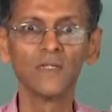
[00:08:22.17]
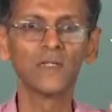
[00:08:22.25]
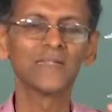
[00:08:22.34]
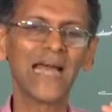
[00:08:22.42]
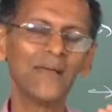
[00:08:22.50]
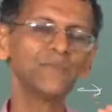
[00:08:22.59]

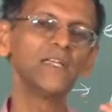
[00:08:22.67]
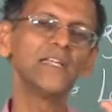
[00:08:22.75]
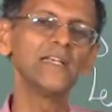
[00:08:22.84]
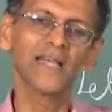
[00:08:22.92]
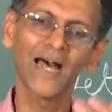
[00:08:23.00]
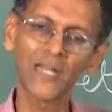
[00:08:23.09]
The time
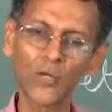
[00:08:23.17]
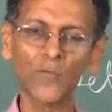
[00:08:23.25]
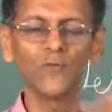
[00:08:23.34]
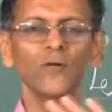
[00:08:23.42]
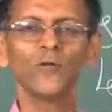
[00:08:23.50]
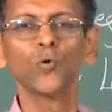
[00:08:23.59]
series
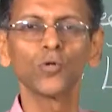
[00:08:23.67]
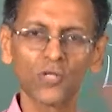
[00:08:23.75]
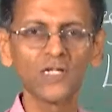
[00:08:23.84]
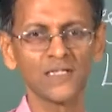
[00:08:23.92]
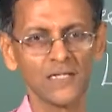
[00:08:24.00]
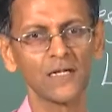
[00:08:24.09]
argument we don't
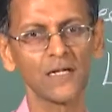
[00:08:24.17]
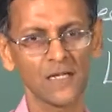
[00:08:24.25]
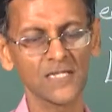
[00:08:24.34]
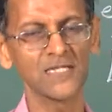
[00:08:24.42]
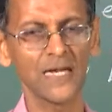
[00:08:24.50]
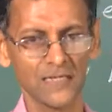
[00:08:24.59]
consider in
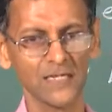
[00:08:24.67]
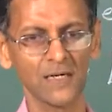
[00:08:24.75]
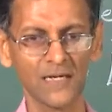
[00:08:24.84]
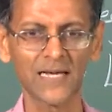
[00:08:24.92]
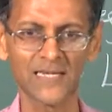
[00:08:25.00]
this generally.